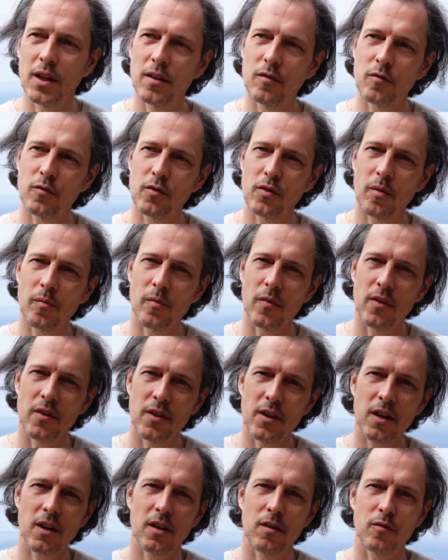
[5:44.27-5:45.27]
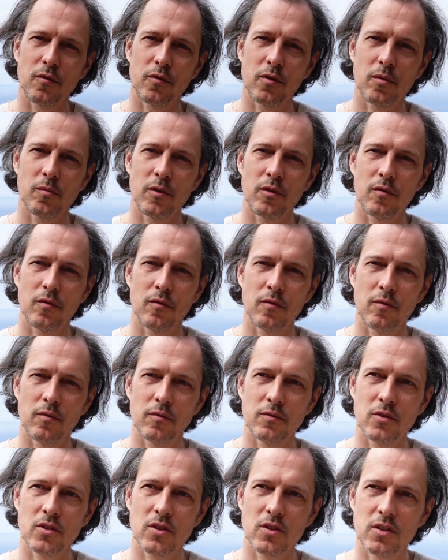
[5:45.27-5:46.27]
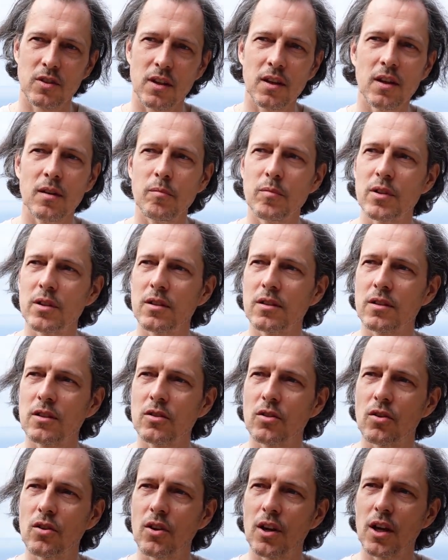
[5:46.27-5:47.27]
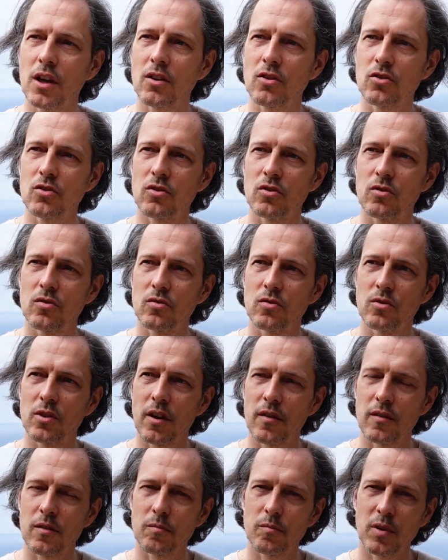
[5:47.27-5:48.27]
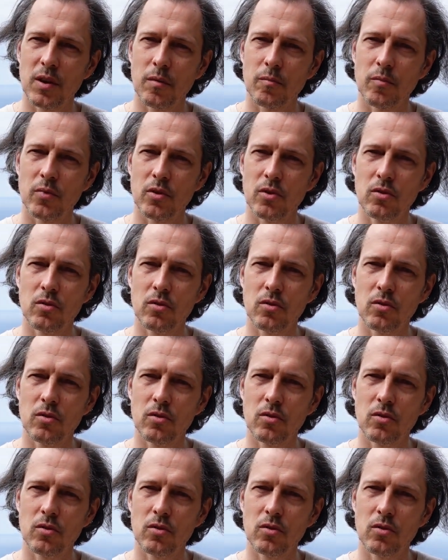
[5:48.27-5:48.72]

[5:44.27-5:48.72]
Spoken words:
And from there, from a stable connection to other people,